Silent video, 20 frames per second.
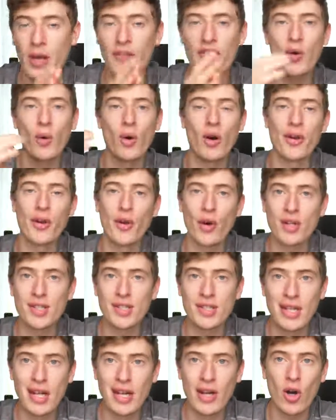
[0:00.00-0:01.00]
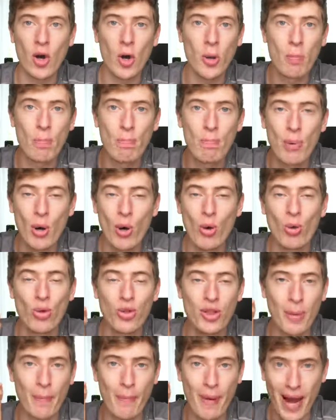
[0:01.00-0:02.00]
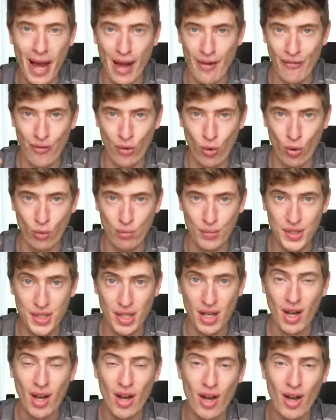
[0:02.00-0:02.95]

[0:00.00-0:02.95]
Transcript: if you are not selling on both platforms.